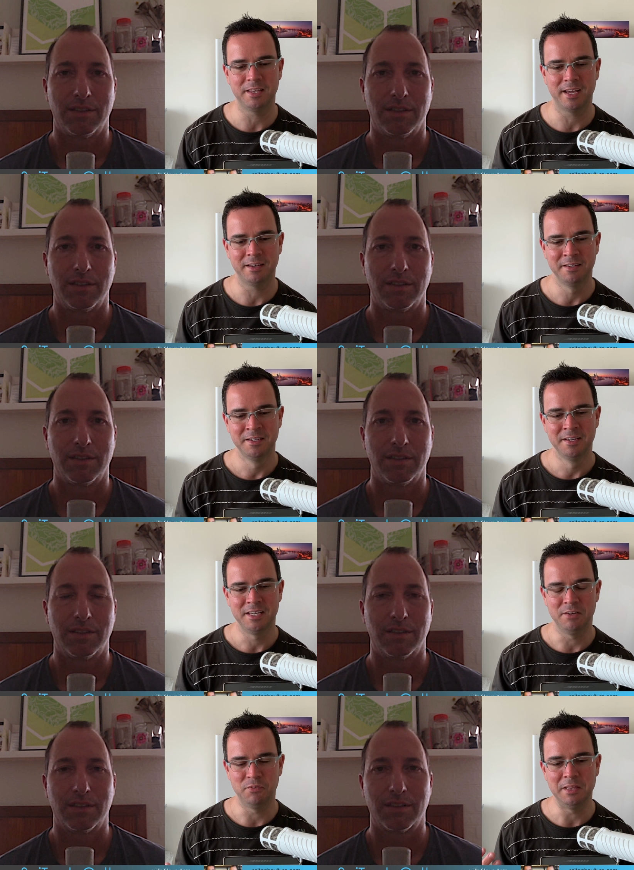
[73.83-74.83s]
Speaker 1: that
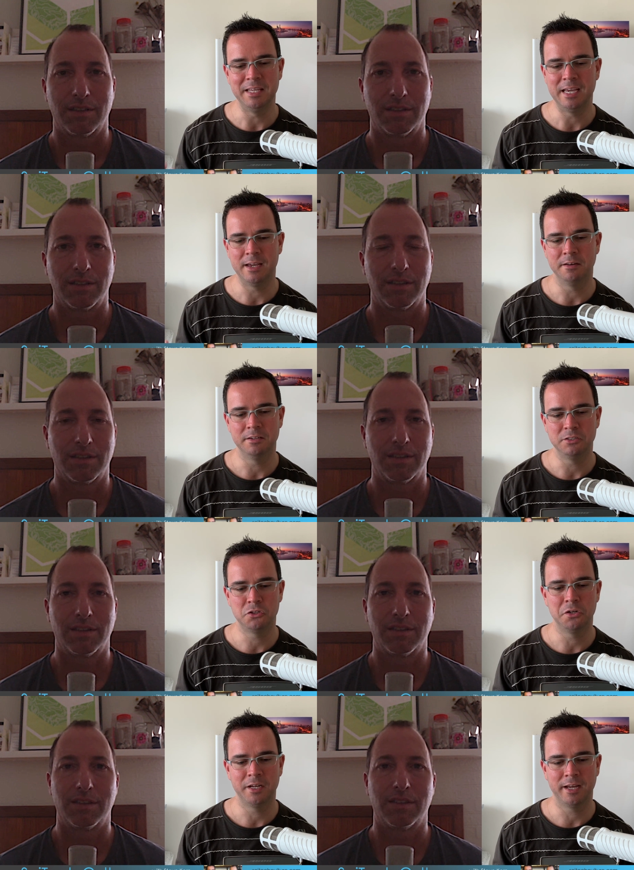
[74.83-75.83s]
if in the end it
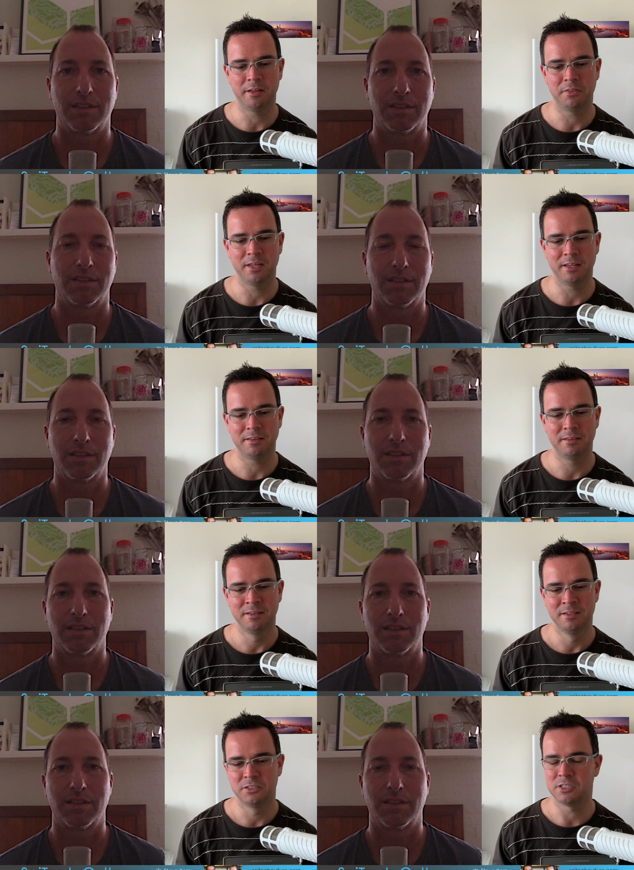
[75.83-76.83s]
turned out that
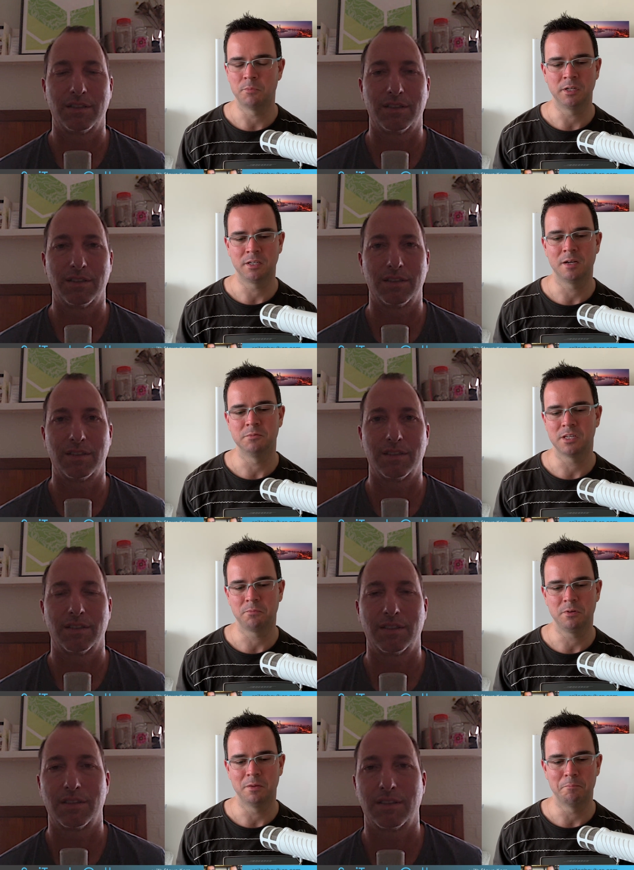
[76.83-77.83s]
someone comes
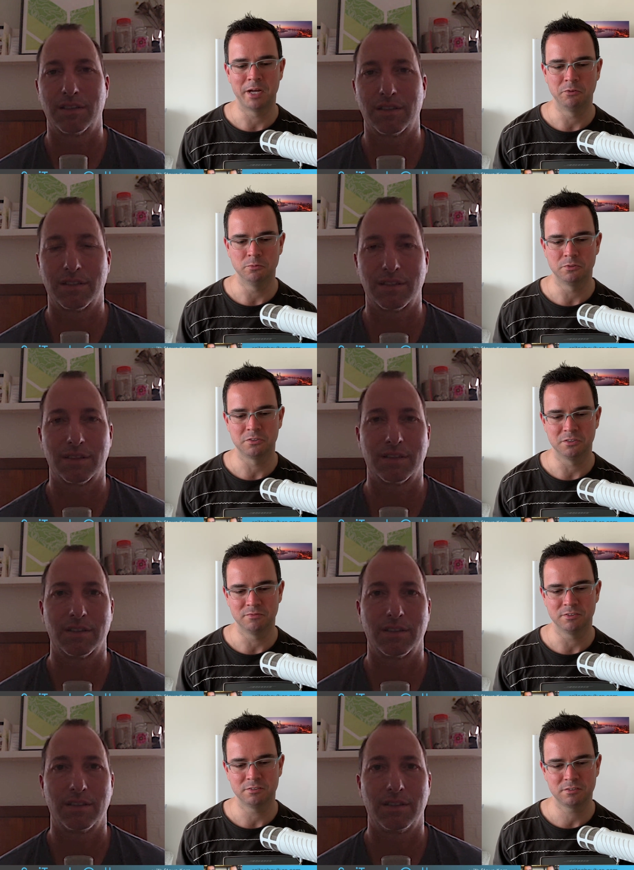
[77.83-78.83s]
up with a bundled
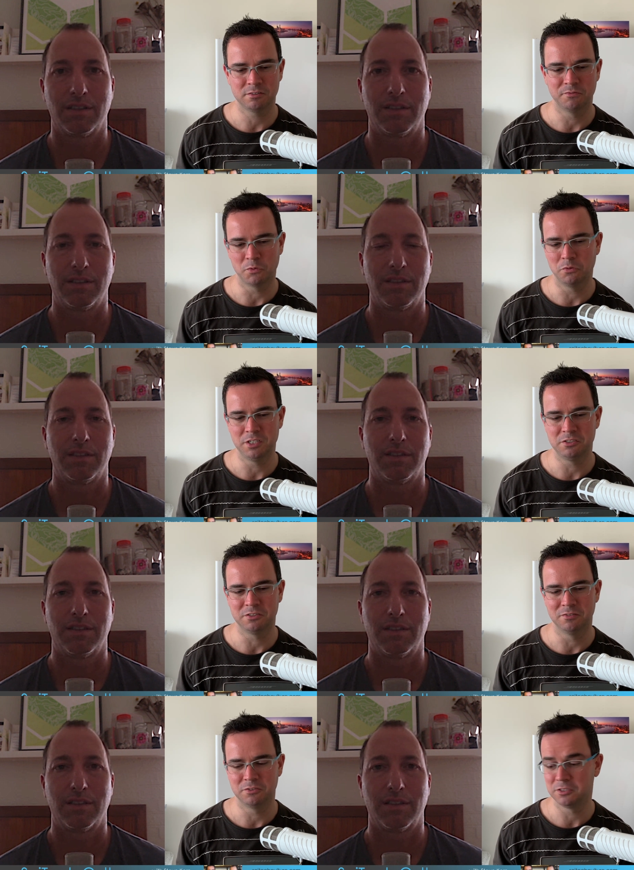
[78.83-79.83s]
service of all these
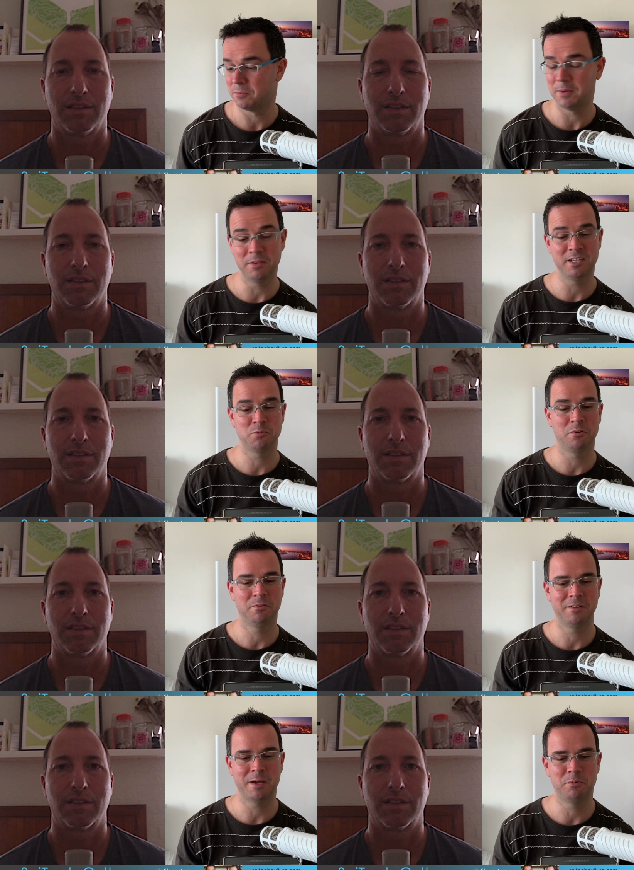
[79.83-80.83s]
services, maybe that's what
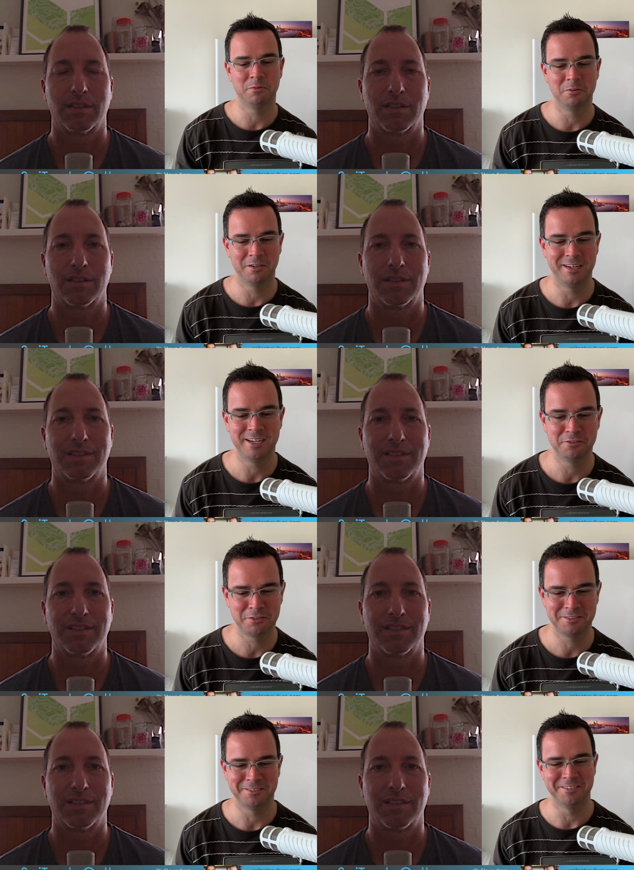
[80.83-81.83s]
Apple will
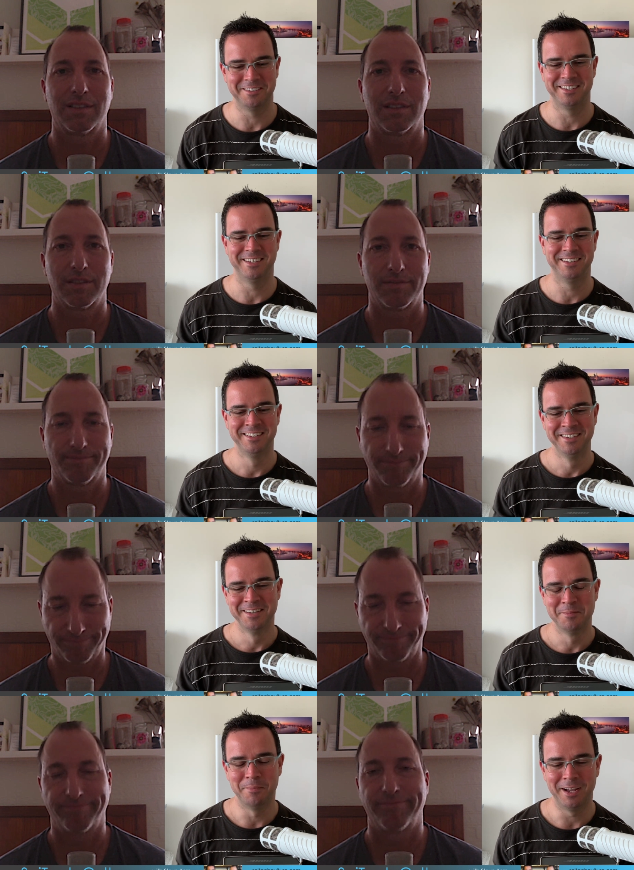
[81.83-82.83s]
announce on
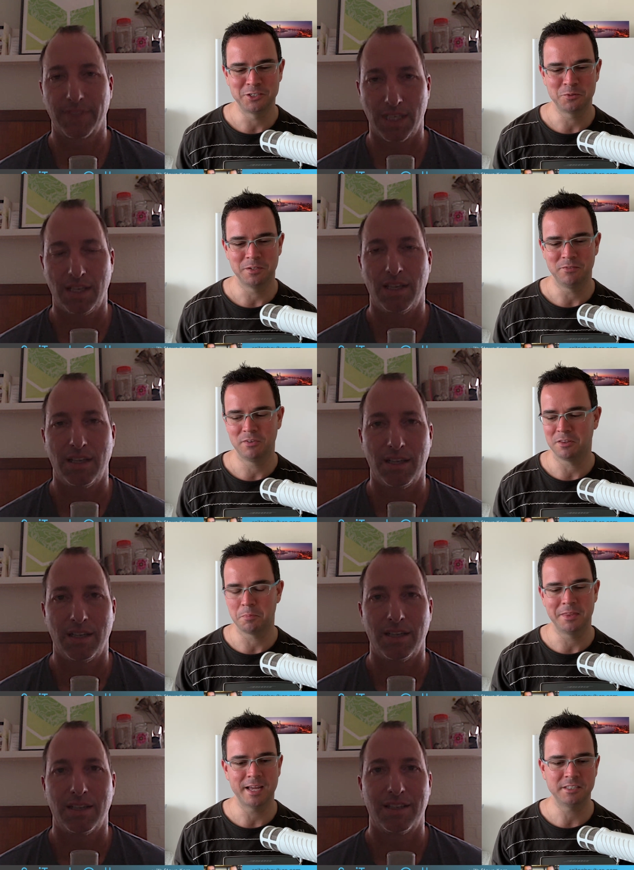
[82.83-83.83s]
March 25th,
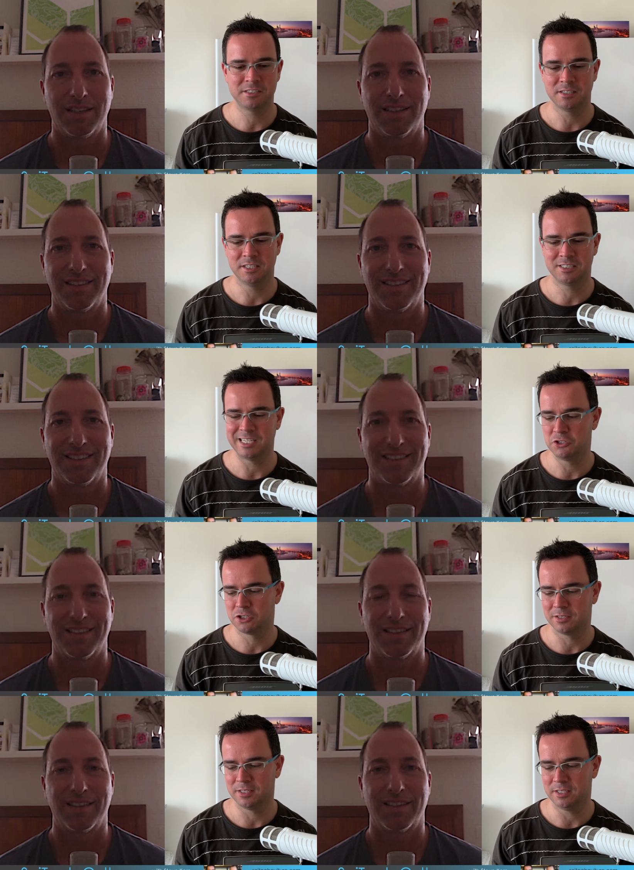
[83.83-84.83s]
but that's
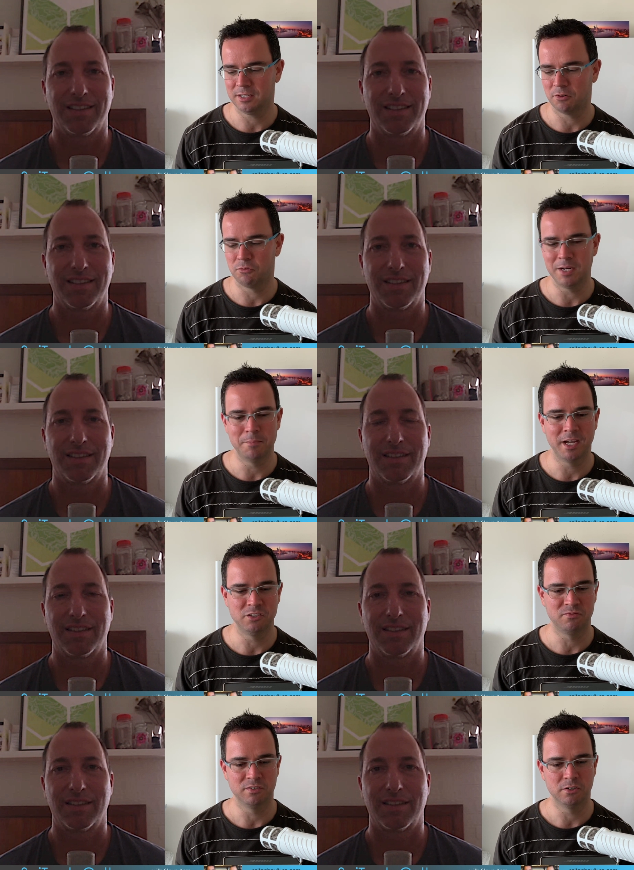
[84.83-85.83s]
essentially a
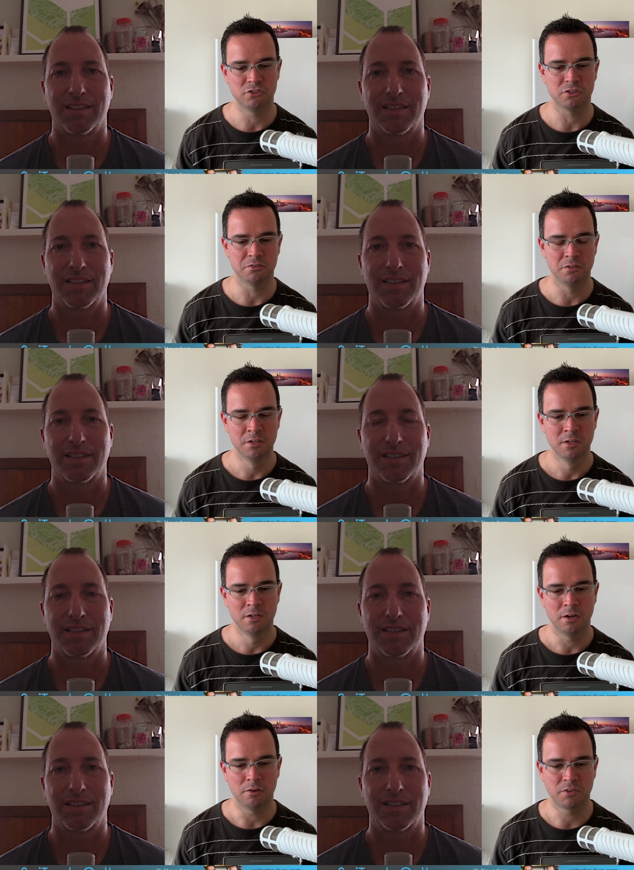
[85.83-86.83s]
rebadged version
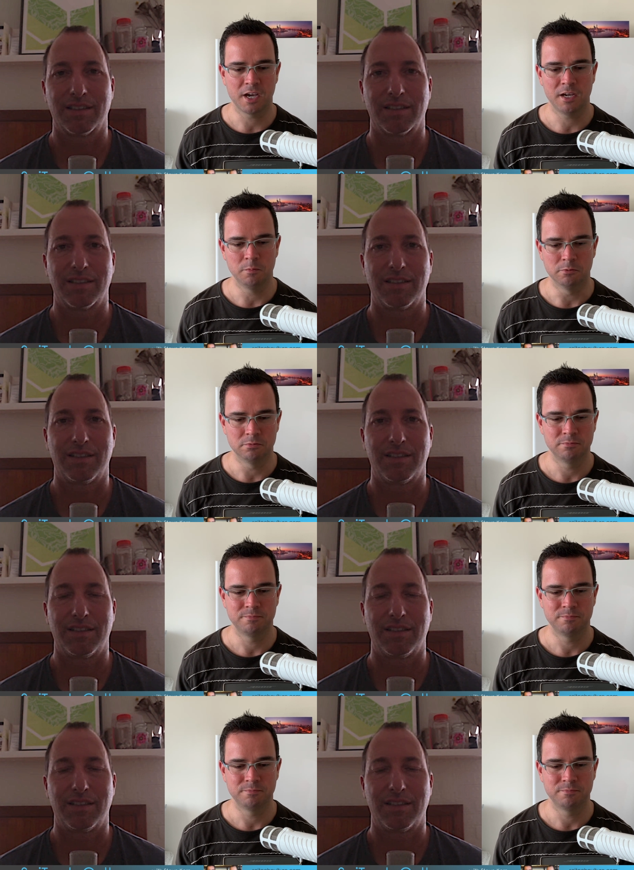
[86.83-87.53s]
of cable.